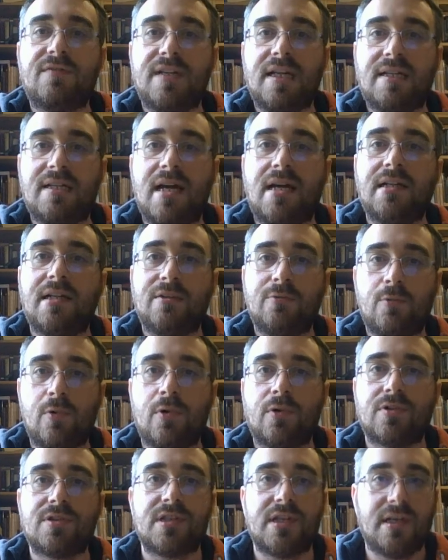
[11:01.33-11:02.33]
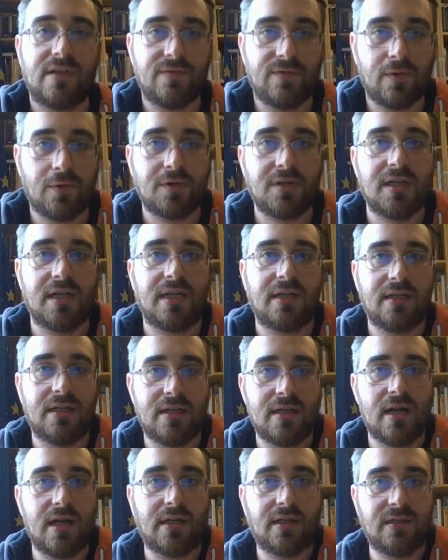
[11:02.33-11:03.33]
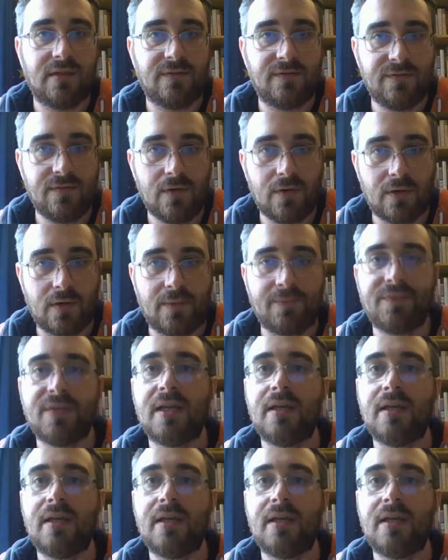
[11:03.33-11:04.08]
the Italian Wars in 1494.